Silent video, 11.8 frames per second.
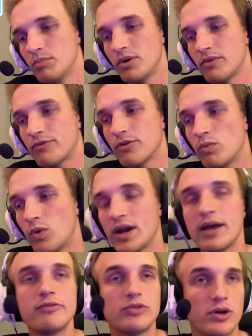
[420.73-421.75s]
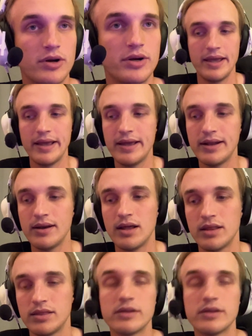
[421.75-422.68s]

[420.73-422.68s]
But from what I've learned in